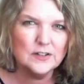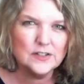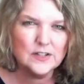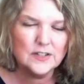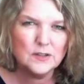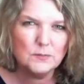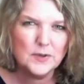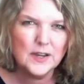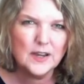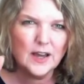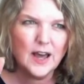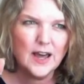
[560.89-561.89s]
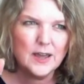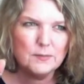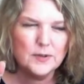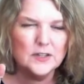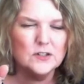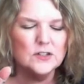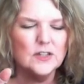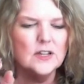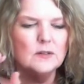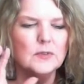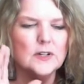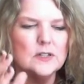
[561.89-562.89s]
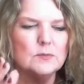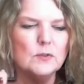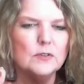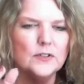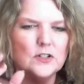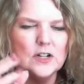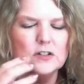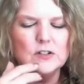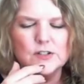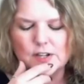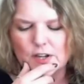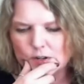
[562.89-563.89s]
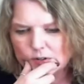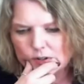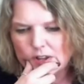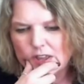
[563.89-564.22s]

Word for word: It's not the big high pitched thing, but it's more of a gentle sound.